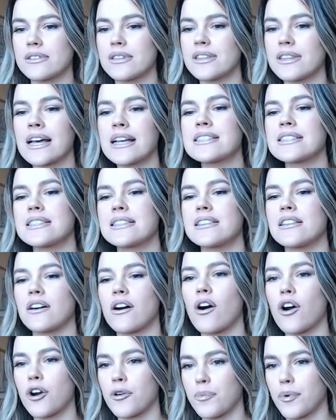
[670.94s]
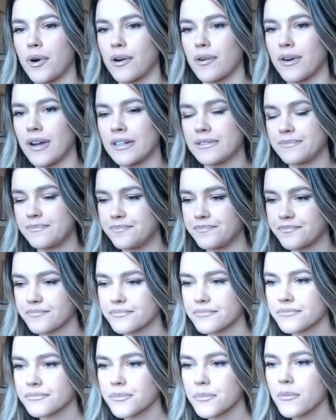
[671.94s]
That's the hard part, right?
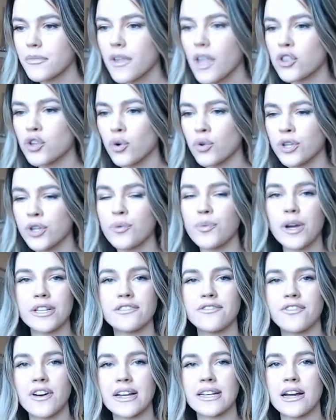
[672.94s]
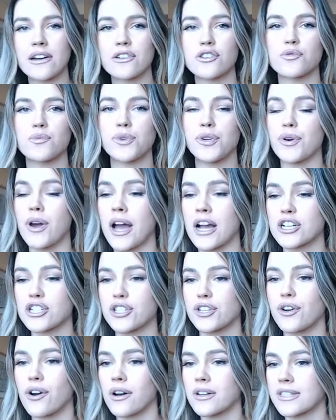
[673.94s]
The only way to find out is when you
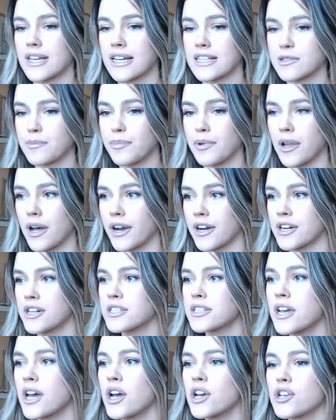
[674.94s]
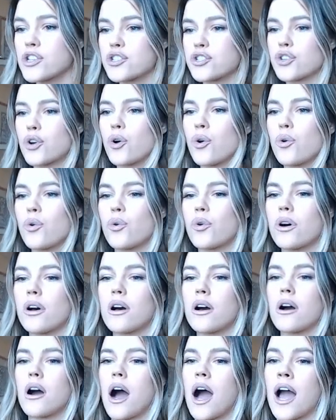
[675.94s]
actually contact suppliers.
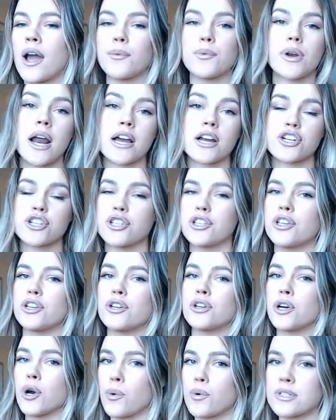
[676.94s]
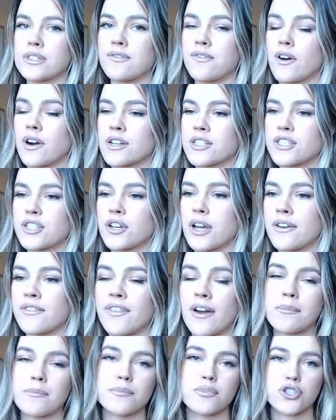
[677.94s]
So I would actually go as far as to,
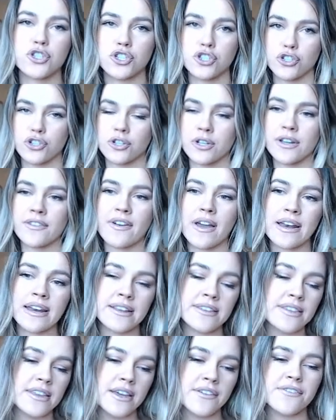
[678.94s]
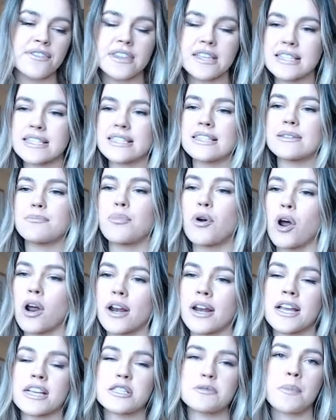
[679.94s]
if I'm certain, if this
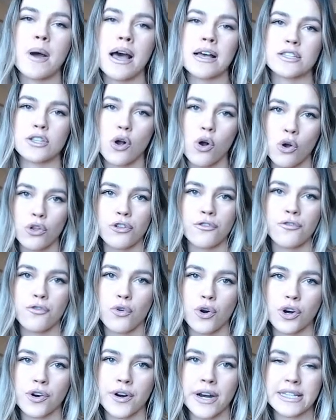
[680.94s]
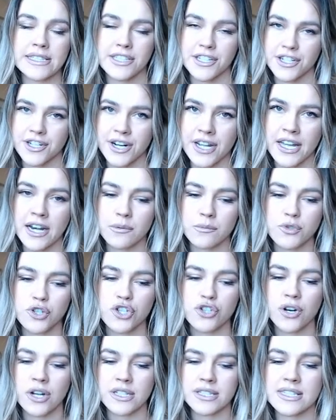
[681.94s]
product has passed all the 4 criteria and I'm
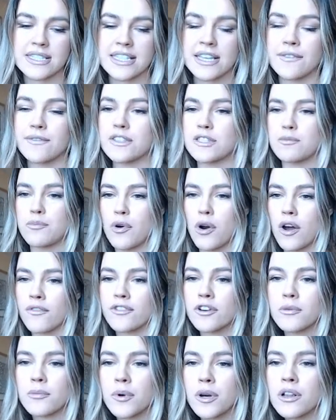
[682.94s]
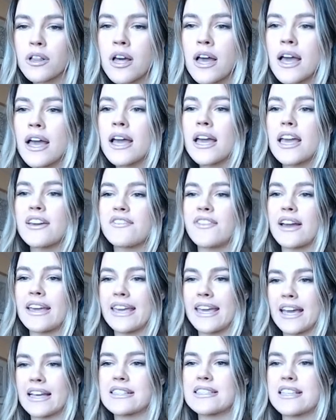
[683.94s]
just trying to see if it's profitable, if I
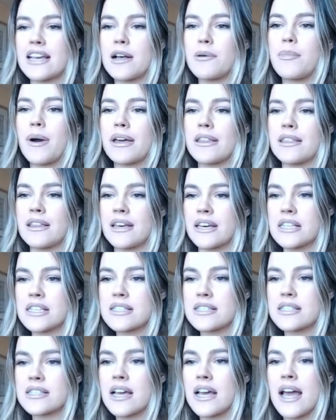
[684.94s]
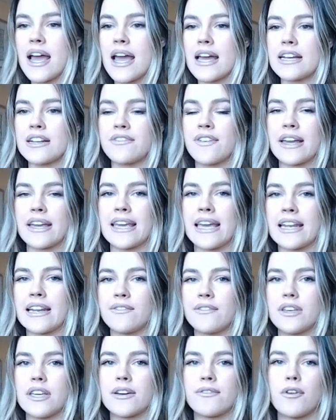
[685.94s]
can't tell by this, and if I can't
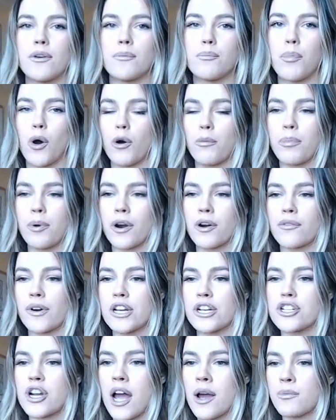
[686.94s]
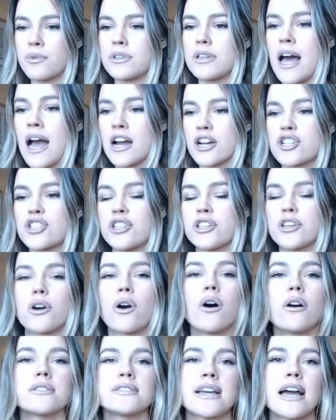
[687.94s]
even give a ballpark range, I would actually
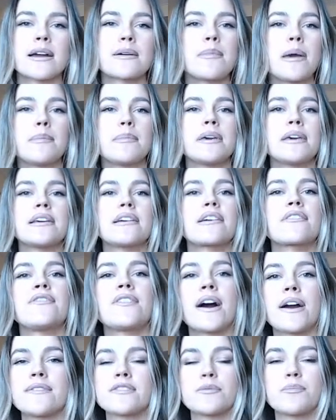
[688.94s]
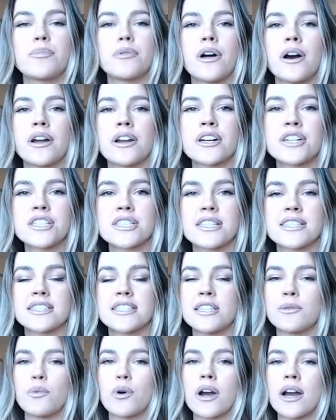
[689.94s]
contact maybe like 5 suppliers to
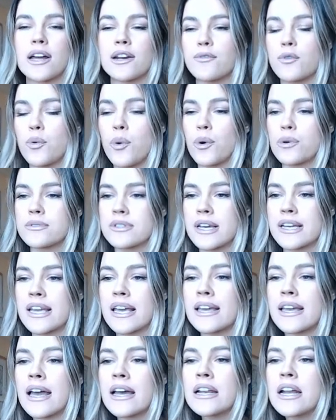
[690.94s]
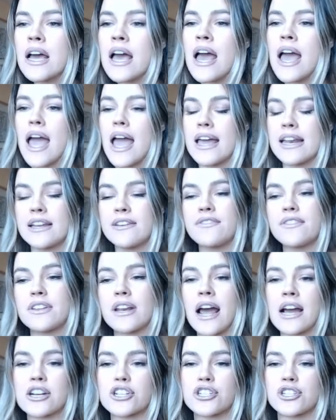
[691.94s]
see what kind of quotes I can get. And if
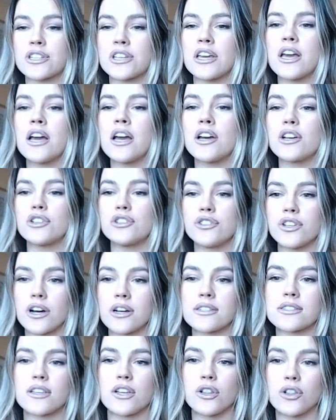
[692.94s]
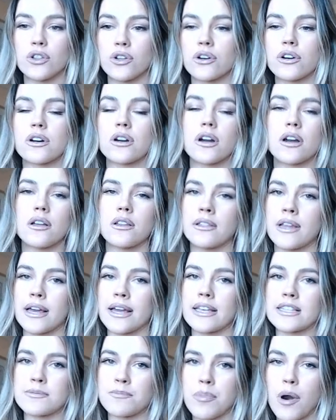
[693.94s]
it actually does look
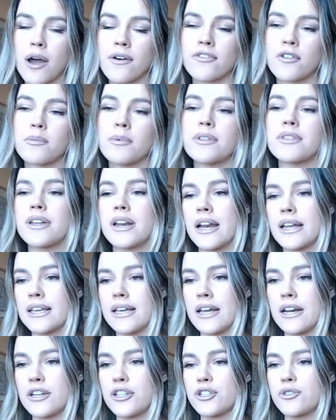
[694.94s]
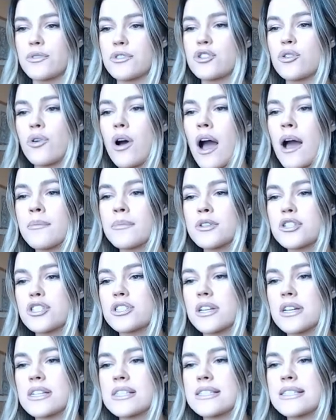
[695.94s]
like it's profitable, then I get into it. So I'm
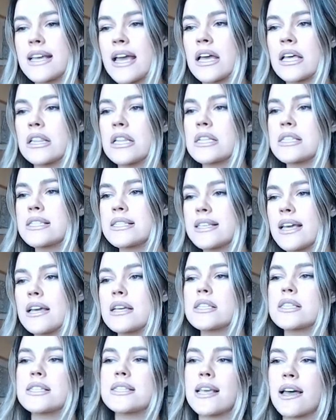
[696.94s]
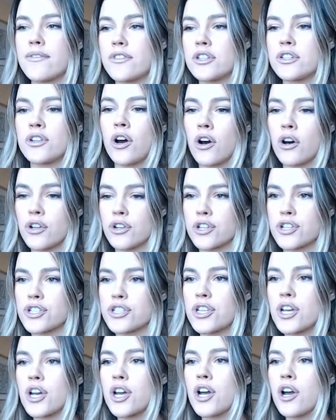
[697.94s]
just gonna say, let's say
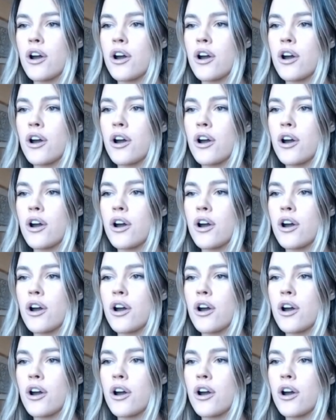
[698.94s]
$7.